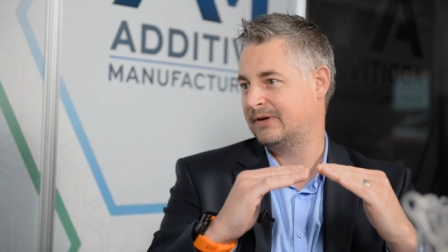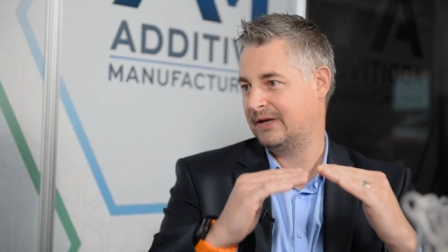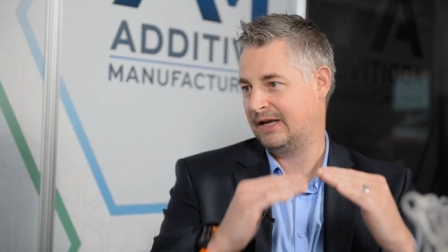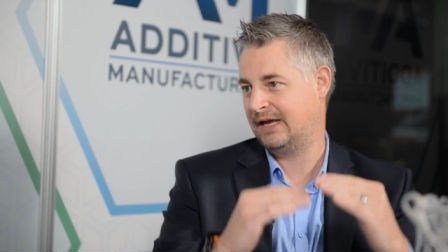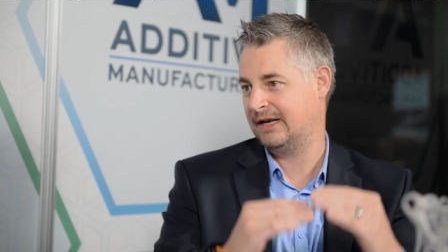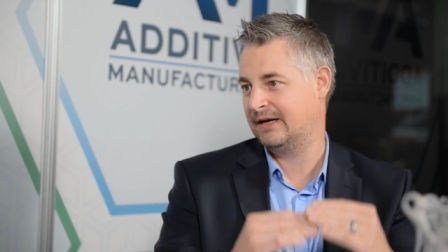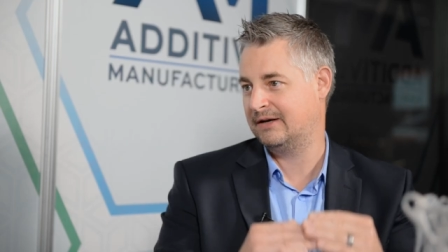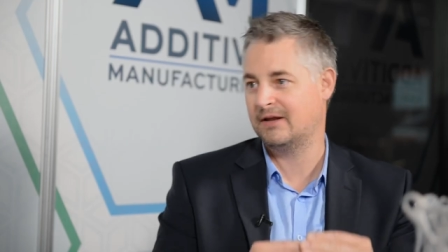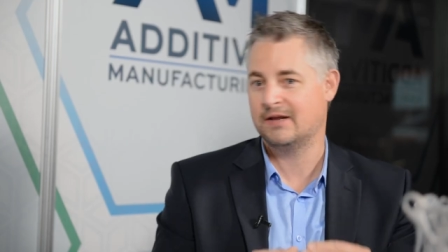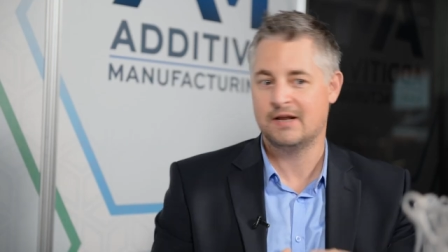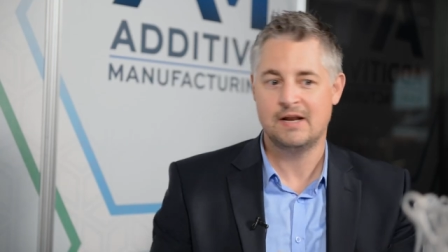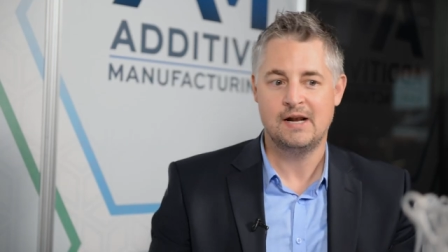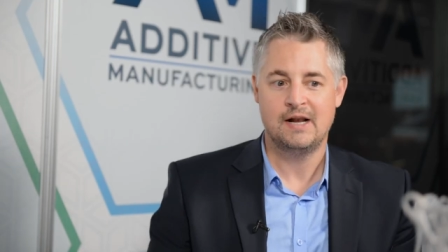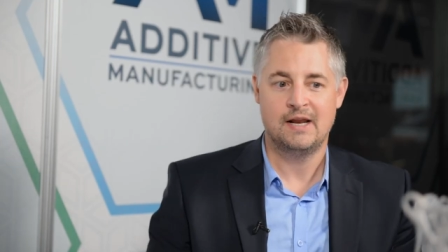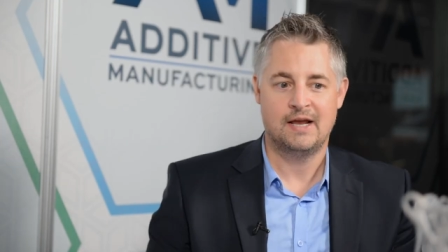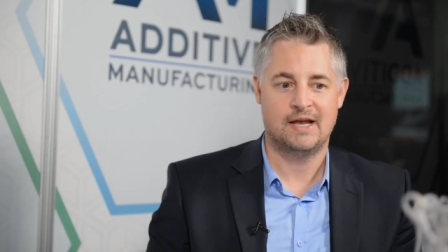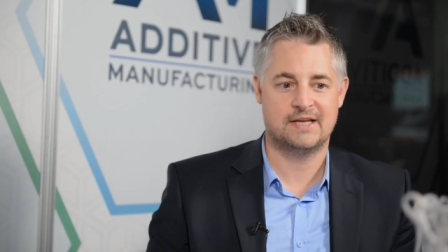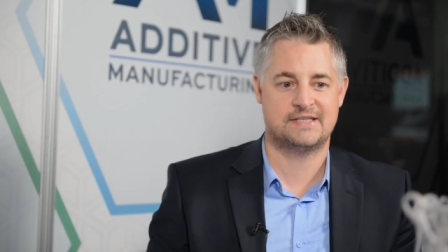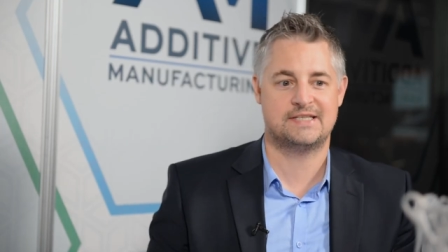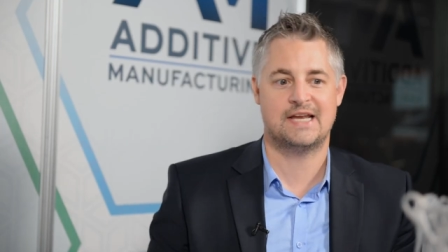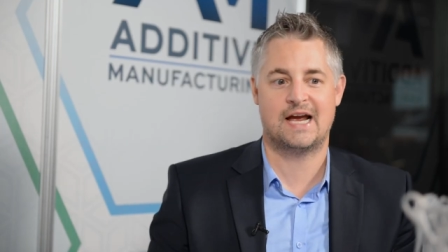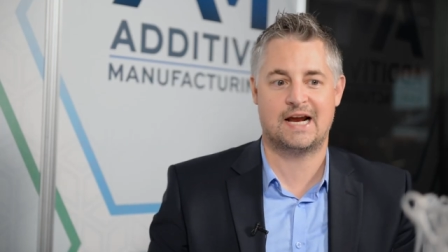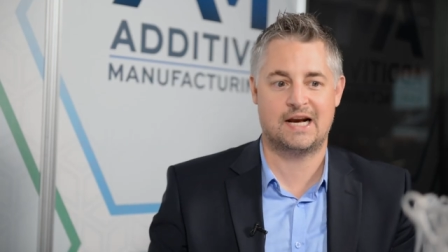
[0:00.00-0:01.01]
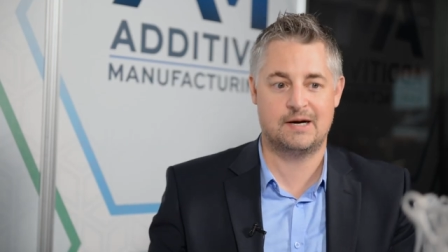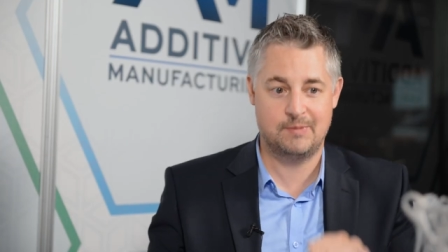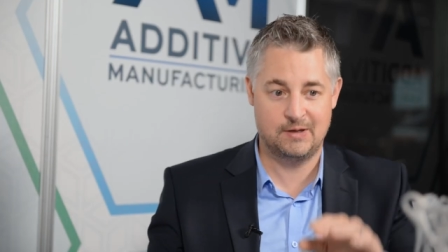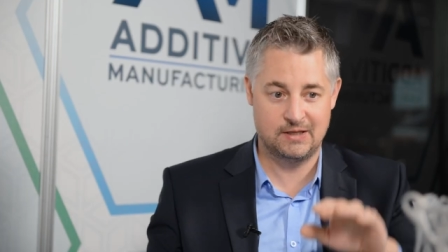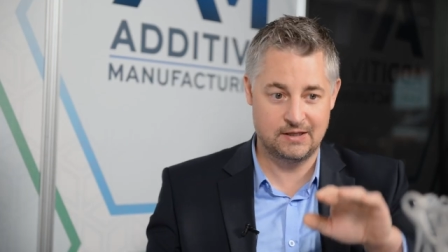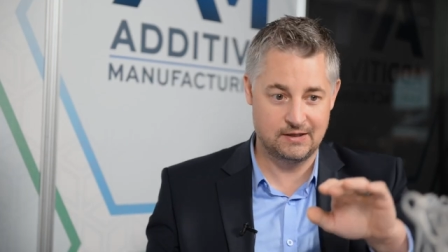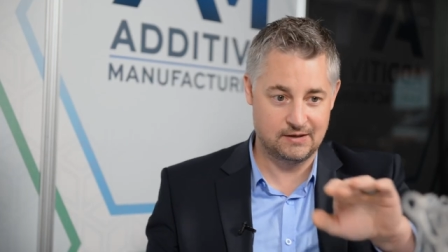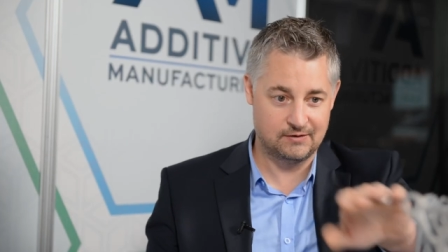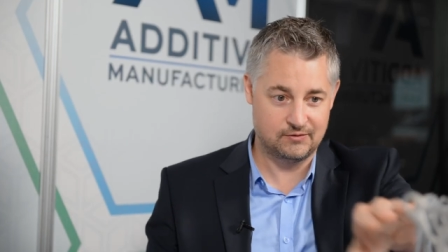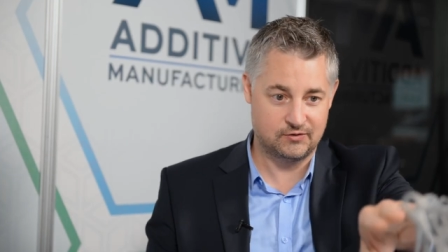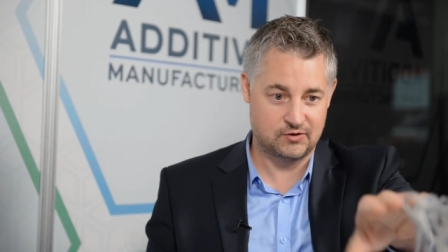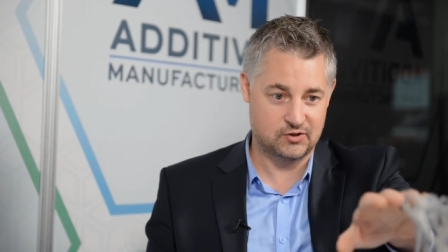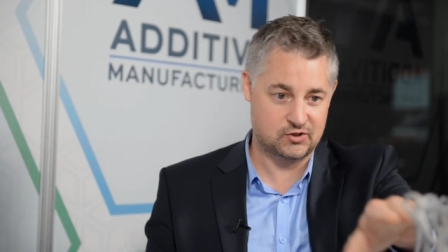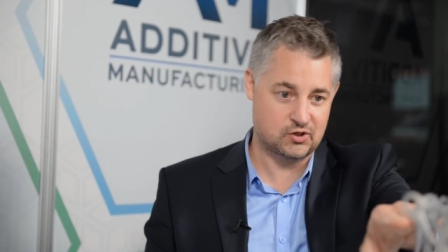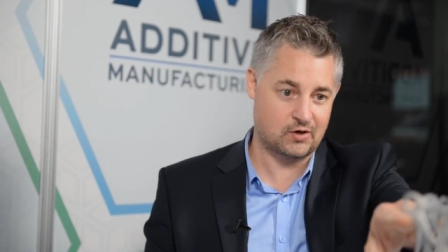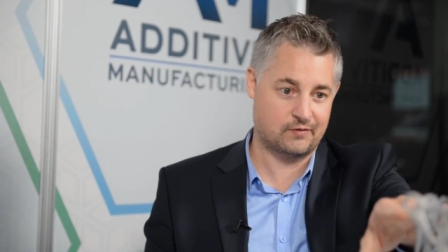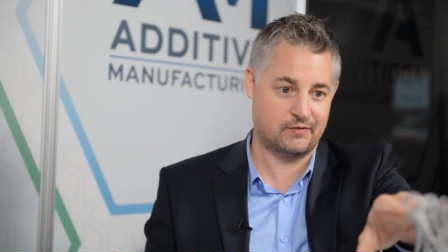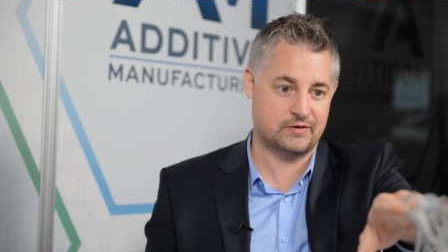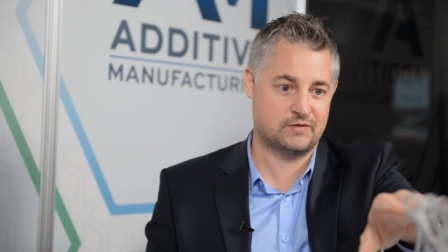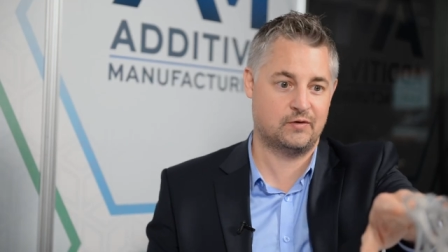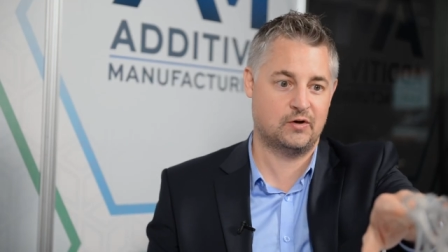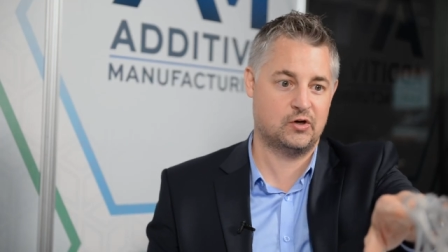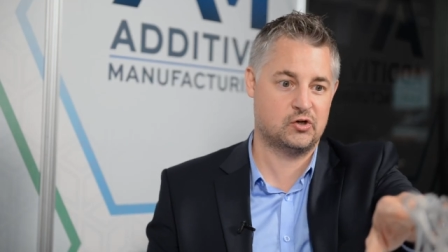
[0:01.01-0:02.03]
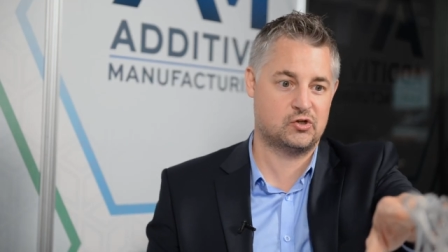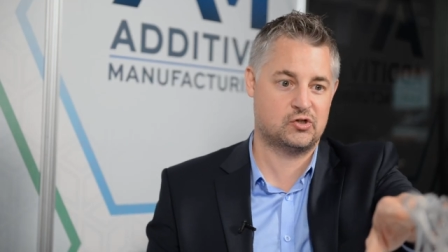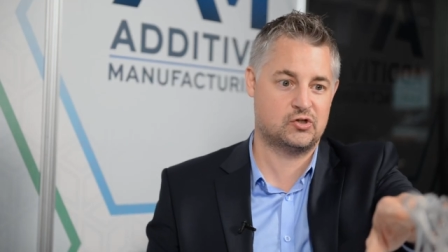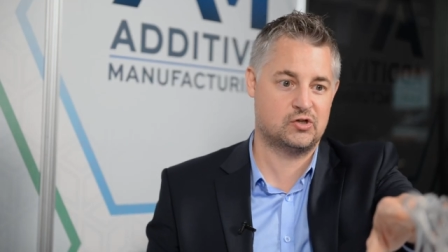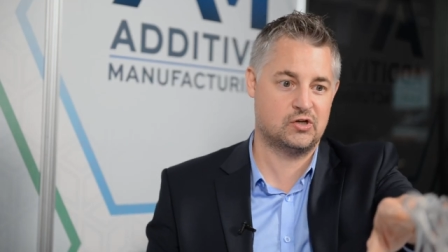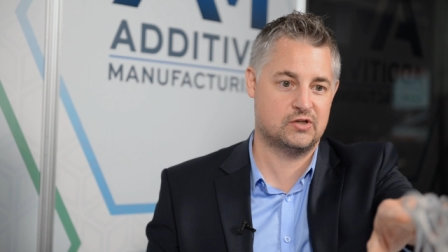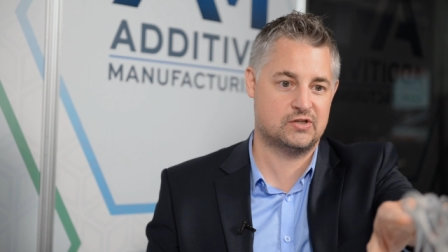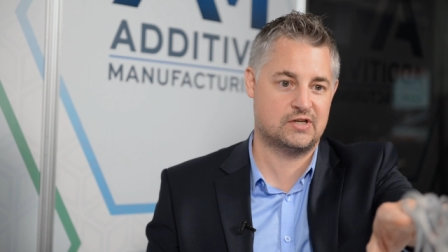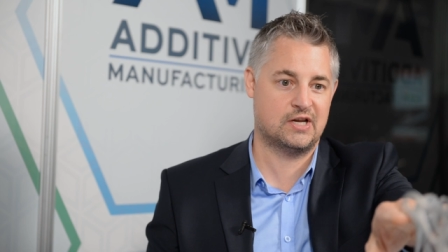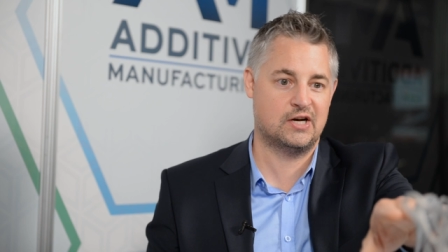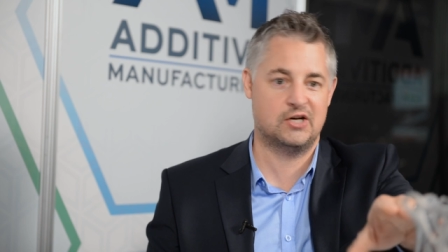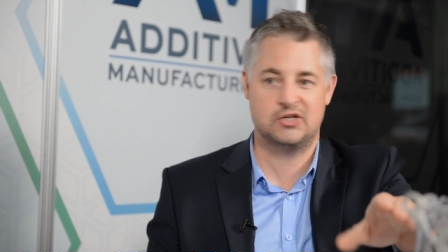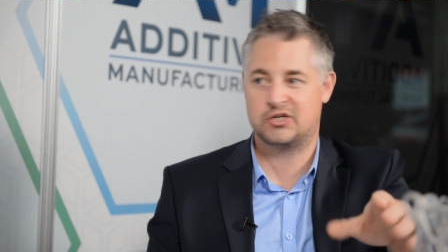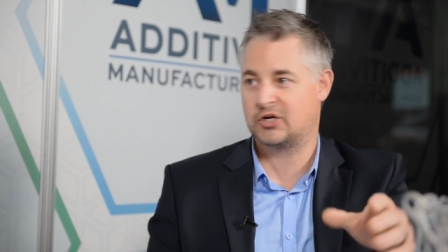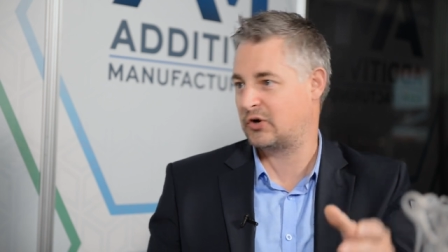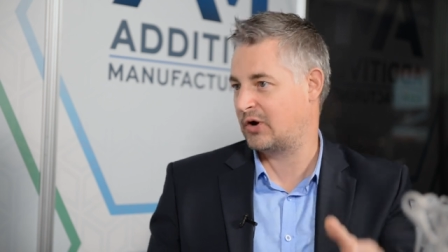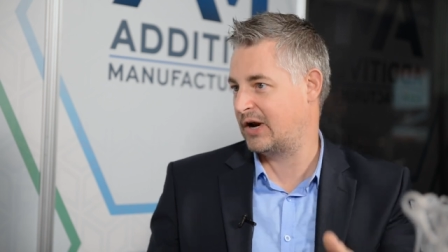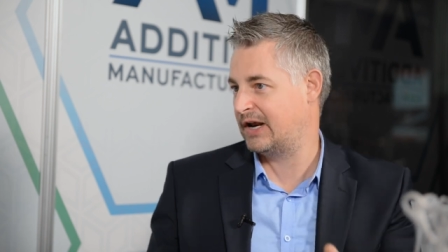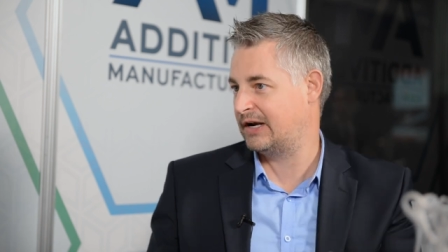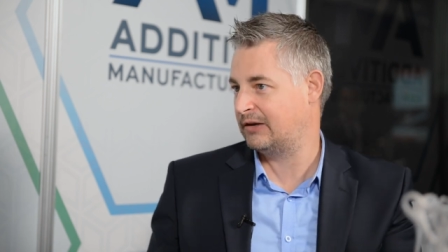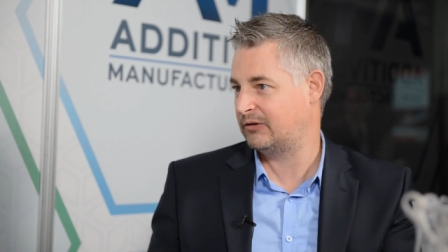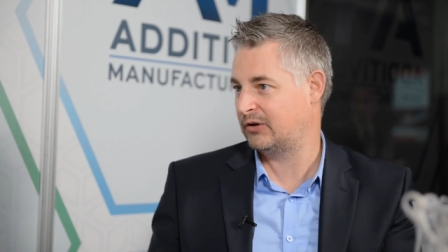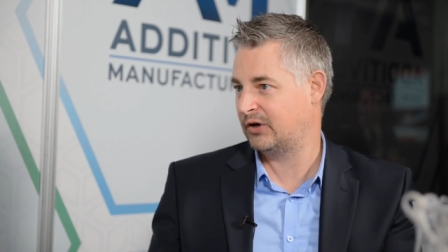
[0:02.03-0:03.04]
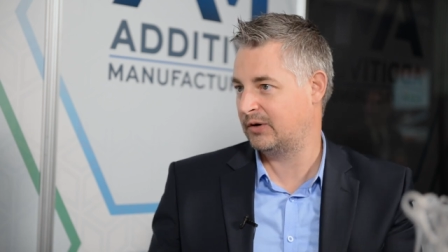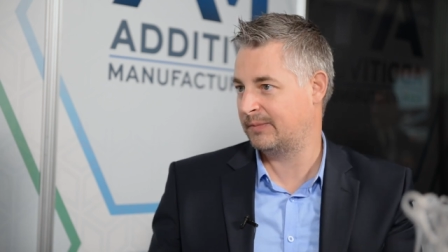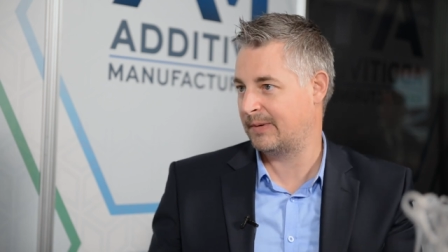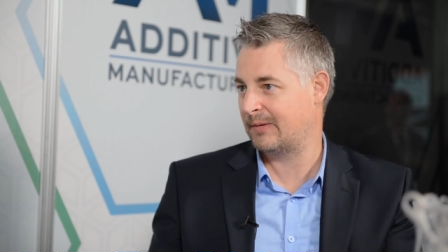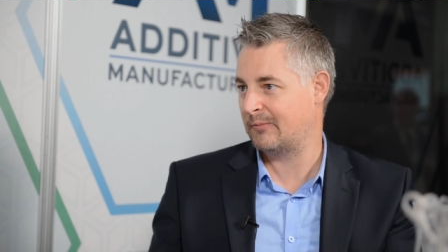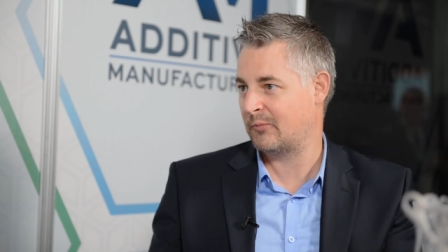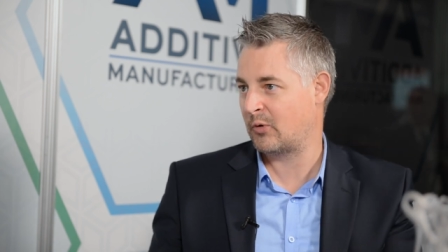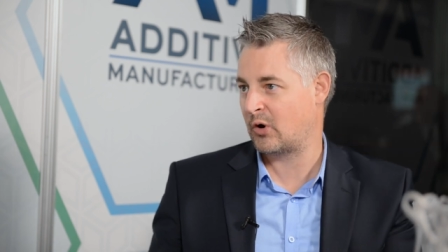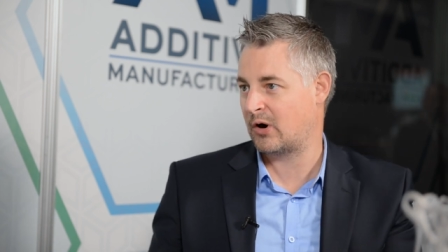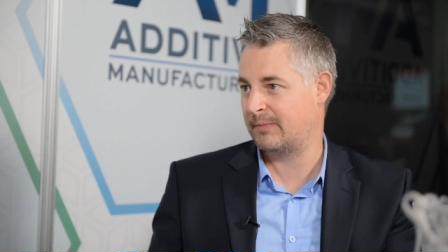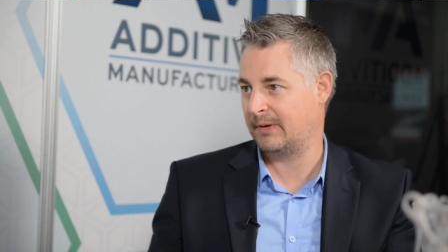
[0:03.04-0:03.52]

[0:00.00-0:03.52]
And it's not going to be, the surface finish is going to degrade a little bit more,